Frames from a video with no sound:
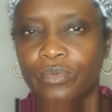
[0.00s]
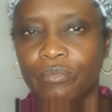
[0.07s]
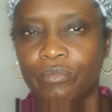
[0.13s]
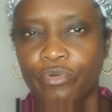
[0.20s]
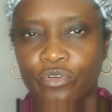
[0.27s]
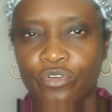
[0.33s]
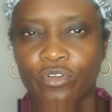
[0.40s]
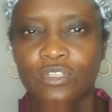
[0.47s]

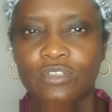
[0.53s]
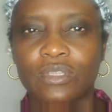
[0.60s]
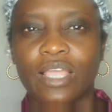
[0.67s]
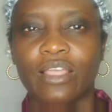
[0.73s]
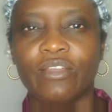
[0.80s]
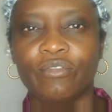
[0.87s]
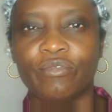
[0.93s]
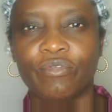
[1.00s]
products
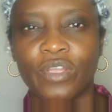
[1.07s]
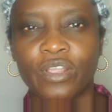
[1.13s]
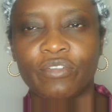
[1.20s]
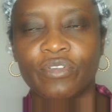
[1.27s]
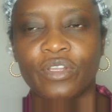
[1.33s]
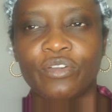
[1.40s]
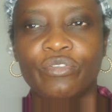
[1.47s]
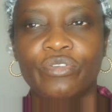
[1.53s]
at a very,
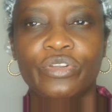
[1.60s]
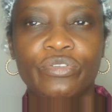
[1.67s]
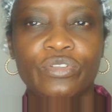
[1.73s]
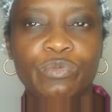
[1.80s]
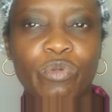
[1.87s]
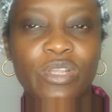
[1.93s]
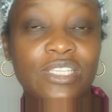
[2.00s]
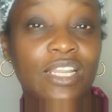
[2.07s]
very
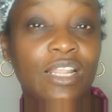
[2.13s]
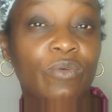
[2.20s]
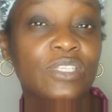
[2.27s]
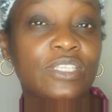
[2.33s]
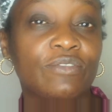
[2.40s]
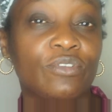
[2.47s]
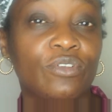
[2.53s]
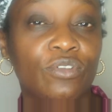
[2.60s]
reduced price. And I
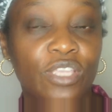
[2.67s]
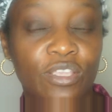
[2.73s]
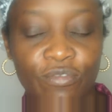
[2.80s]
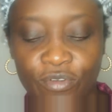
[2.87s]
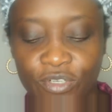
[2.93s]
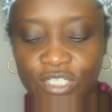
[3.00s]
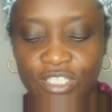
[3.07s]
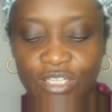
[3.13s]
wasn't even looking
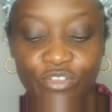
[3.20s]
for this.